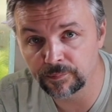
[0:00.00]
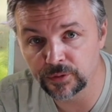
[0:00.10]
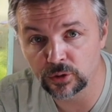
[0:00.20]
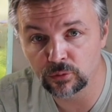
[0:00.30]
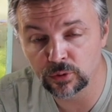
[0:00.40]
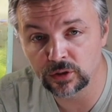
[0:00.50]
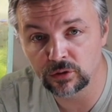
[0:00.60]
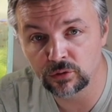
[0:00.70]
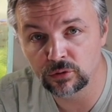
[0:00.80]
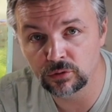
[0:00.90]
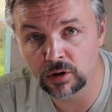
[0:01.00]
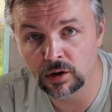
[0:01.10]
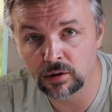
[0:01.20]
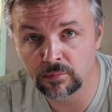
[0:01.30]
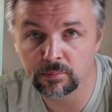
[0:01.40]
You know, when you
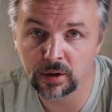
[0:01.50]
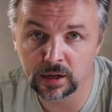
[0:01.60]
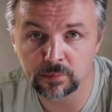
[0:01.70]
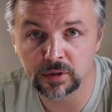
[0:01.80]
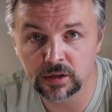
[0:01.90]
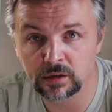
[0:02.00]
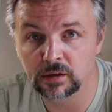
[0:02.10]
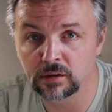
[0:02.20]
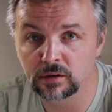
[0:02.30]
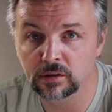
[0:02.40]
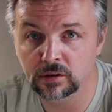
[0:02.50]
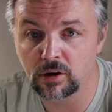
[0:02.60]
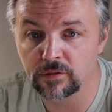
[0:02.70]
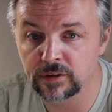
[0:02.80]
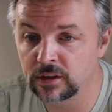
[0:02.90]
are buying me
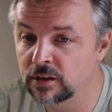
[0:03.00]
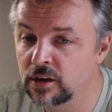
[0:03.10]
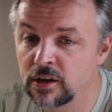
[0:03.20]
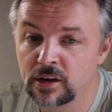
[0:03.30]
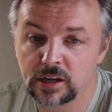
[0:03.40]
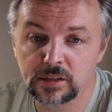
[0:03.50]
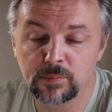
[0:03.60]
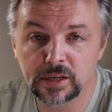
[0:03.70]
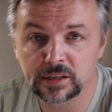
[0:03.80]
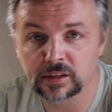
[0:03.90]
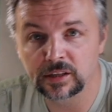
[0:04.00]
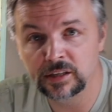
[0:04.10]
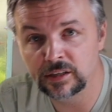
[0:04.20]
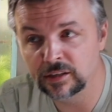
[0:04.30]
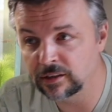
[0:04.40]
coffee, it
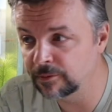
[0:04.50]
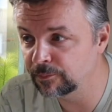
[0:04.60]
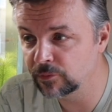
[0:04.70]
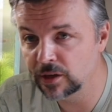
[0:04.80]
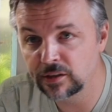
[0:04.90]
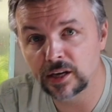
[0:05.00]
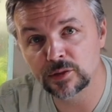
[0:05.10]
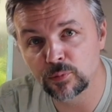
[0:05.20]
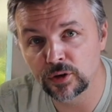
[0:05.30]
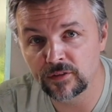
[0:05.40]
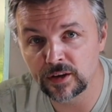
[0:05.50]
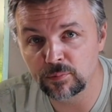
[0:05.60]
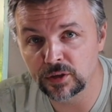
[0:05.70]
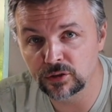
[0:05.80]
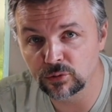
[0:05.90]
basically does motivate
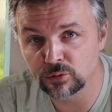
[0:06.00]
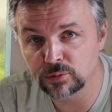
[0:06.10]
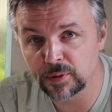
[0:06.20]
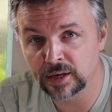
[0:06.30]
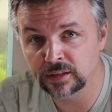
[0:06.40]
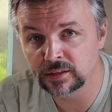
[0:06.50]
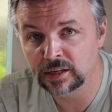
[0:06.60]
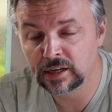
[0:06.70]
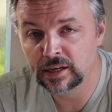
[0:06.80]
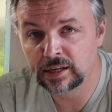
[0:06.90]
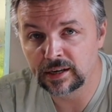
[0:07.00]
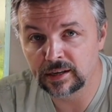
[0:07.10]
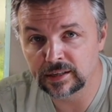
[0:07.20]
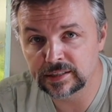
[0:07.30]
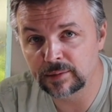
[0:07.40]
me to spend
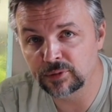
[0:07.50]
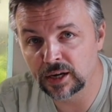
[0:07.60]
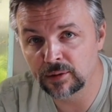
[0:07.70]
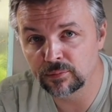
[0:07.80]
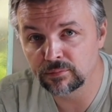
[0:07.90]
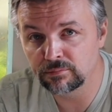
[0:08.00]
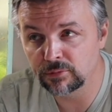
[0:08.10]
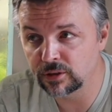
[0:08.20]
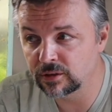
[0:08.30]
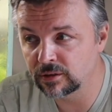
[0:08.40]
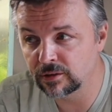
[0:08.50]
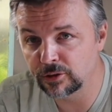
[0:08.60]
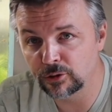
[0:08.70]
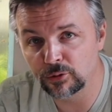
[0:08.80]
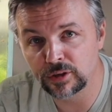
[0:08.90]
some time,
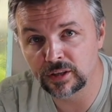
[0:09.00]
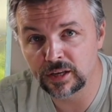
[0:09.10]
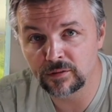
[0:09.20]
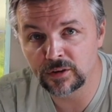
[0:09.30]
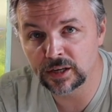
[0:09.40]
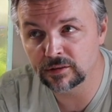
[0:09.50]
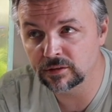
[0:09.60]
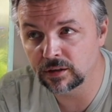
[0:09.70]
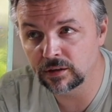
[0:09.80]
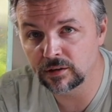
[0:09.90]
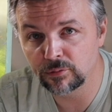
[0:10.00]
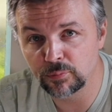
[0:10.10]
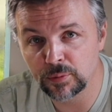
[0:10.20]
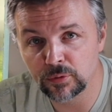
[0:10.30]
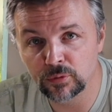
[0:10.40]
you know, in the evening,
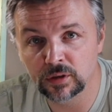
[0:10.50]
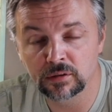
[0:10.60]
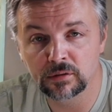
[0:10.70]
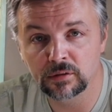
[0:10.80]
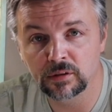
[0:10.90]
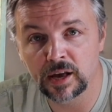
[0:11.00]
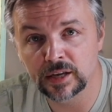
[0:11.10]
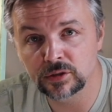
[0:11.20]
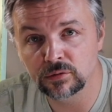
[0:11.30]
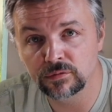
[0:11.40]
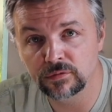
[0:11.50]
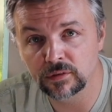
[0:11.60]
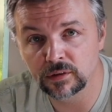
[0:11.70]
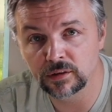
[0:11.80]
maybe with a glass of